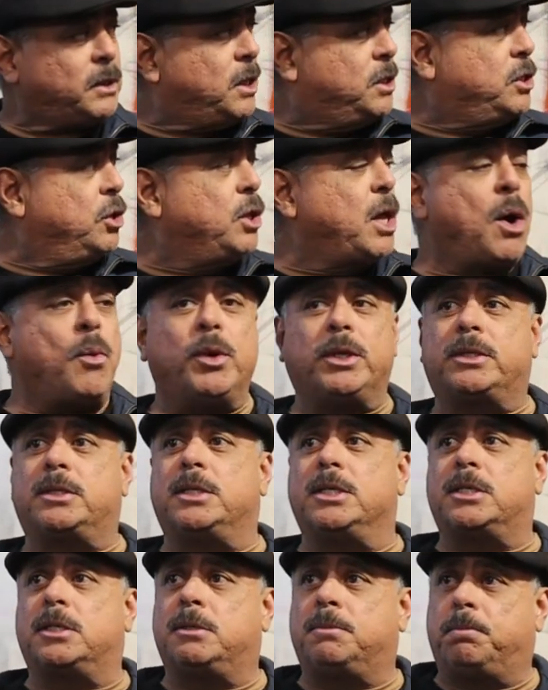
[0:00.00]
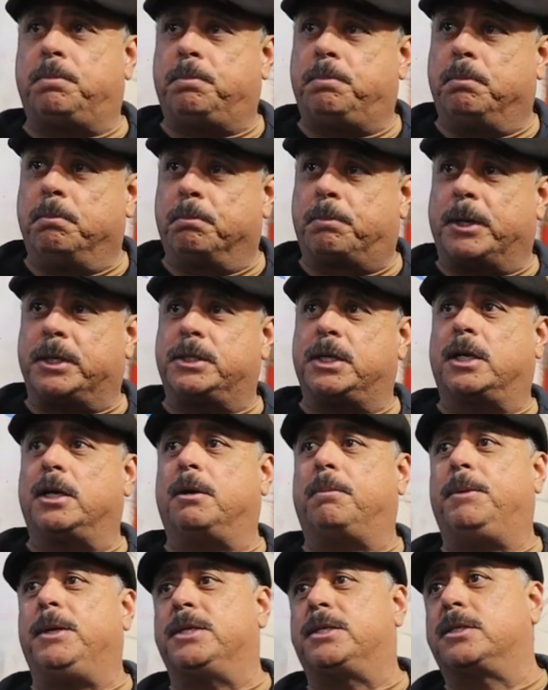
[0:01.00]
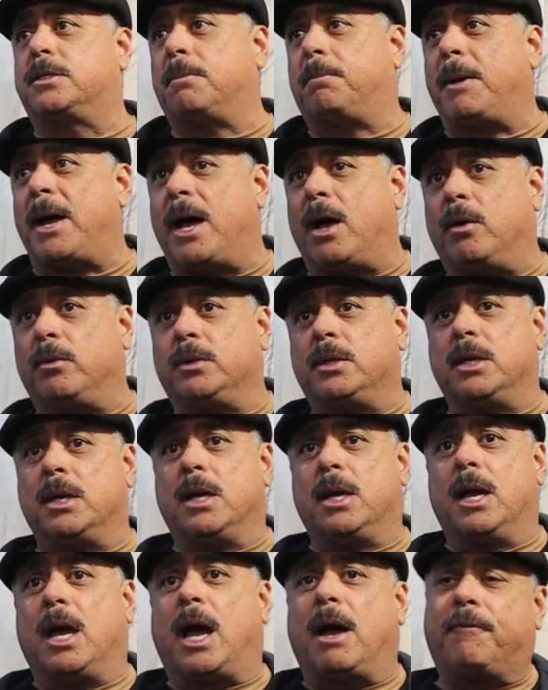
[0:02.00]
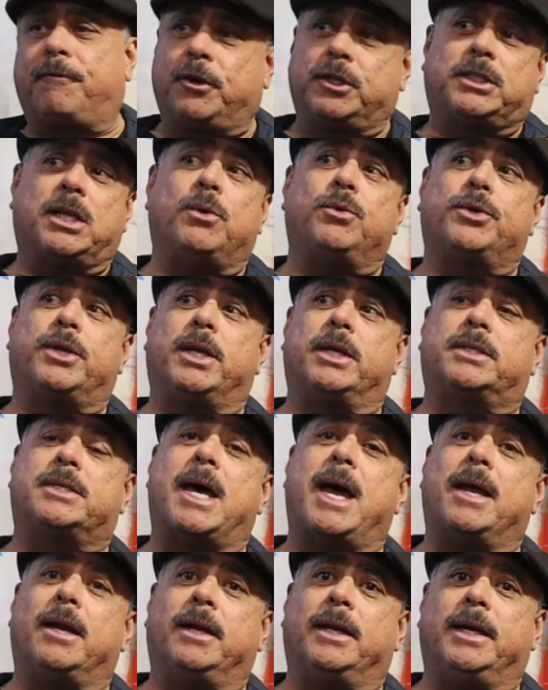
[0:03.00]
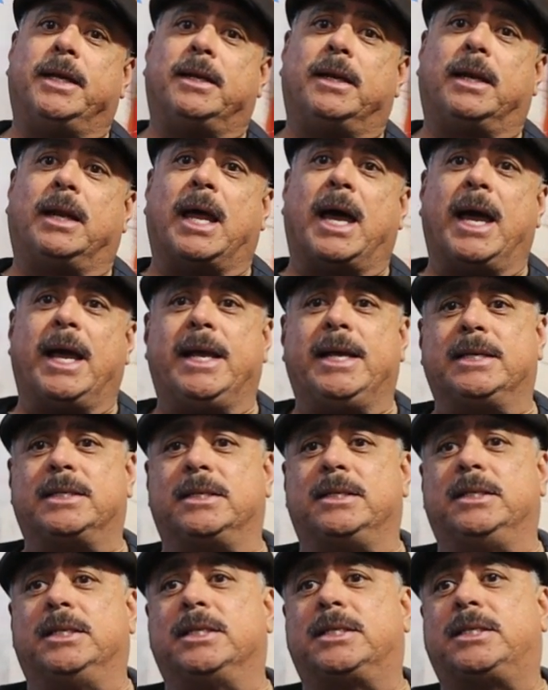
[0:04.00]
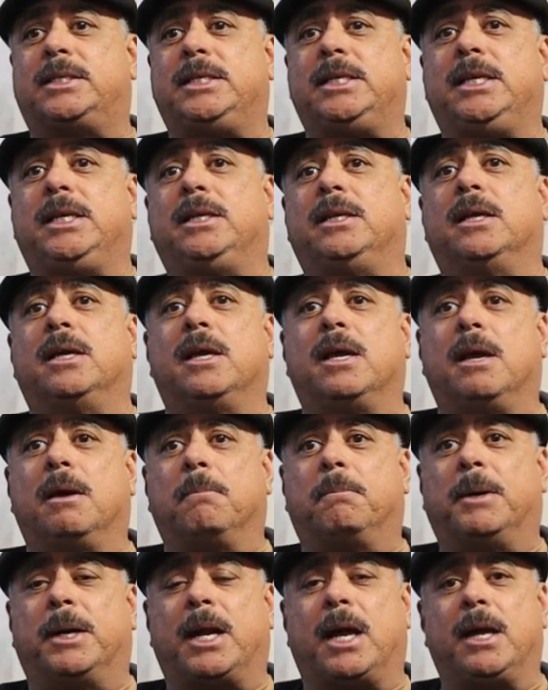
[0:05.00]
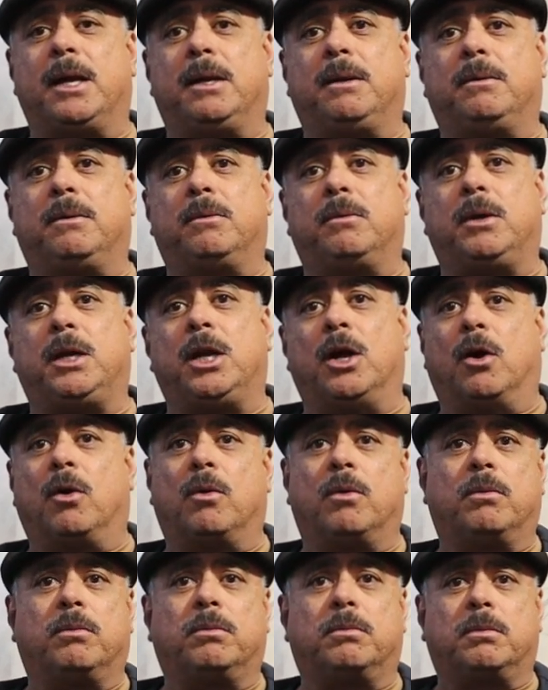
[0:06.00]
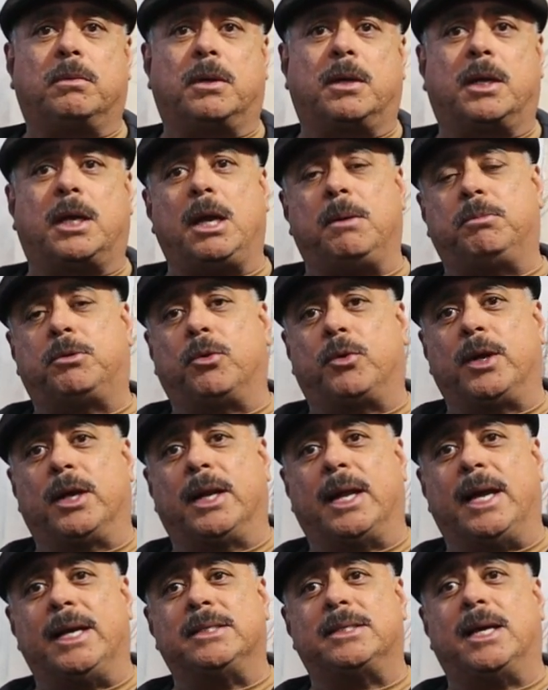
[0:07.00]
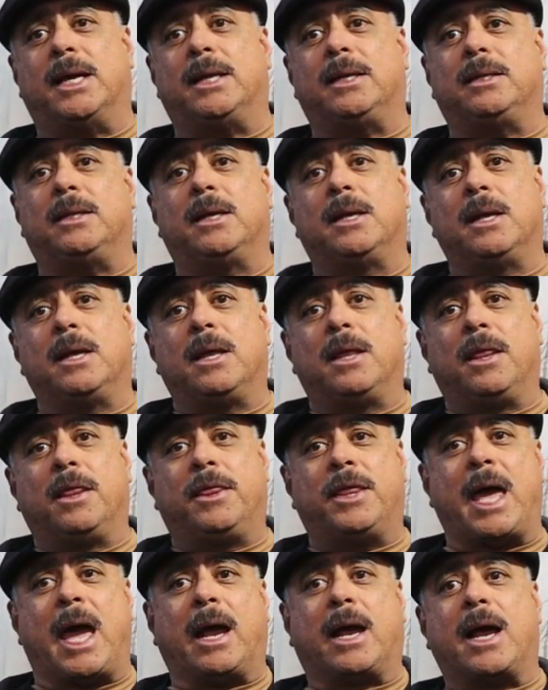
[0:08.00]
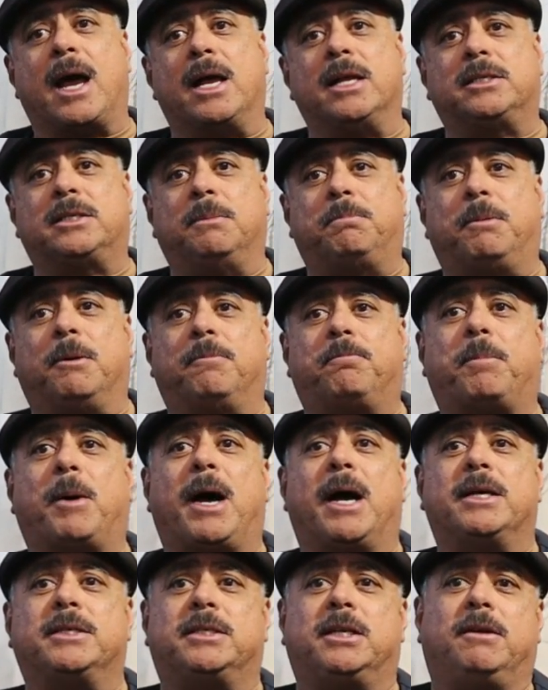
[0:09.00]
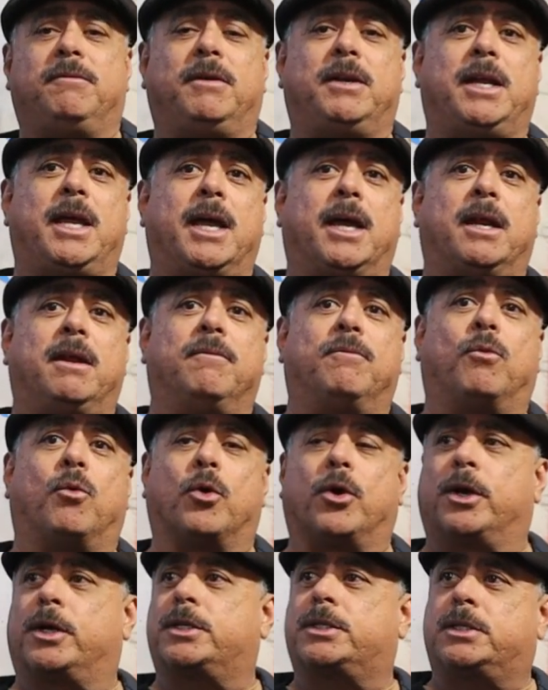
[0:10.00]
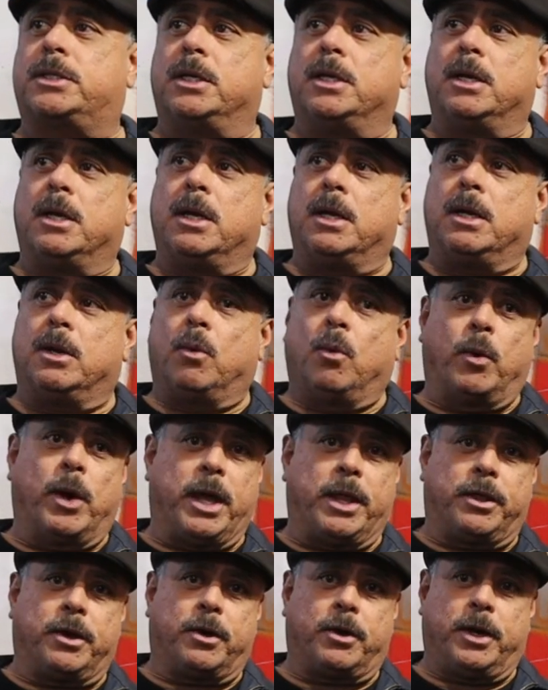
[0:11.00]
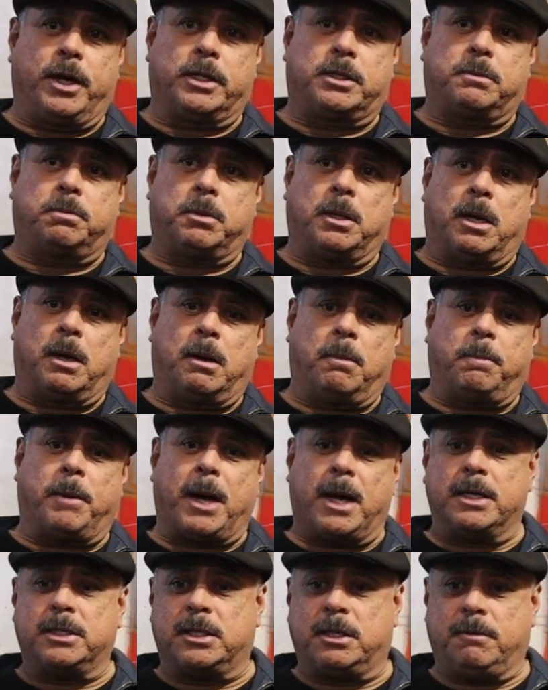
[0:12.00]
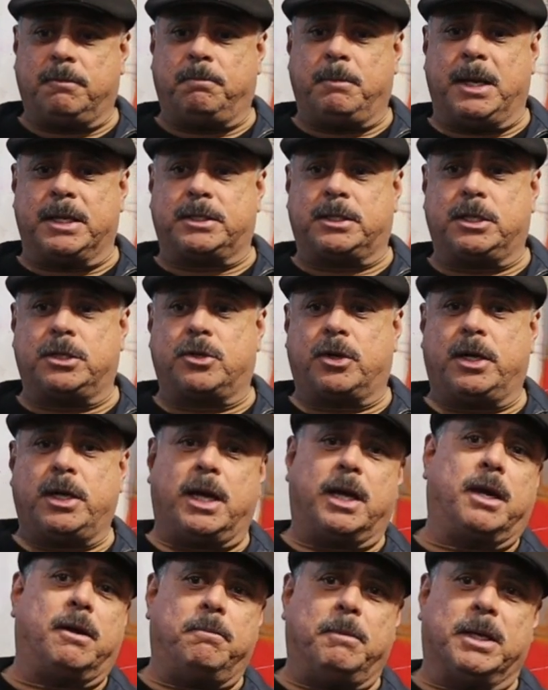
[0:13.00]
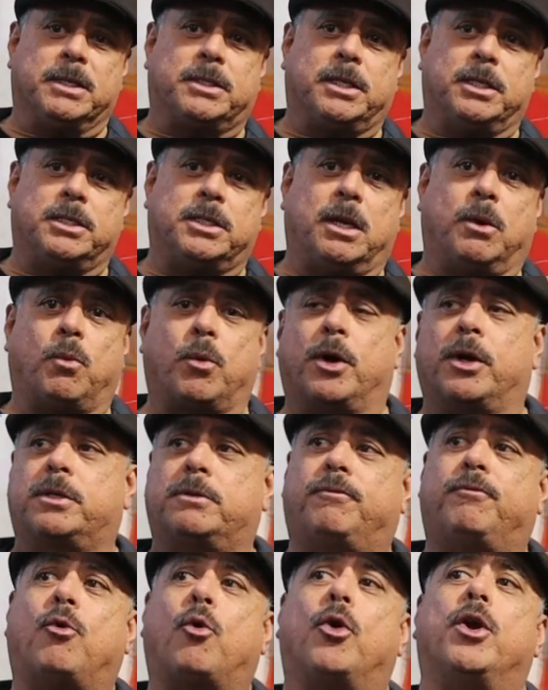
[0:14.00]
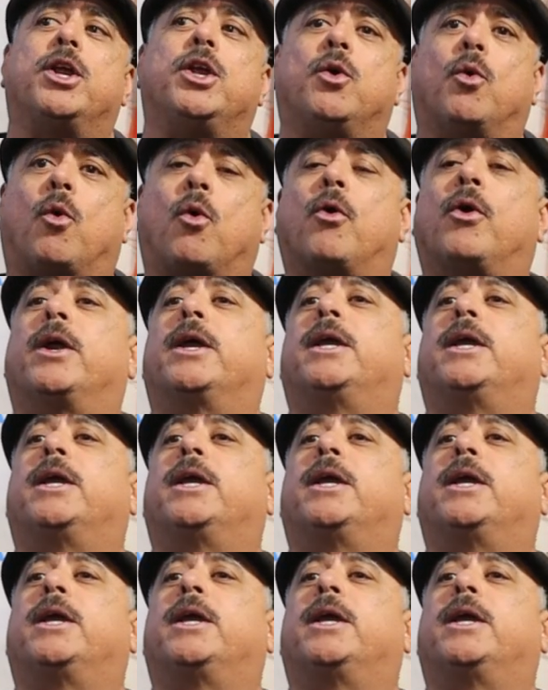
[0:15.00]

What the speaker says: So that's what this particular piece is about. At first I was going to title it Lies and Deceit, but I came to realize that concept of positive and negative works, whether it's a positive message or a negative message, it works for you or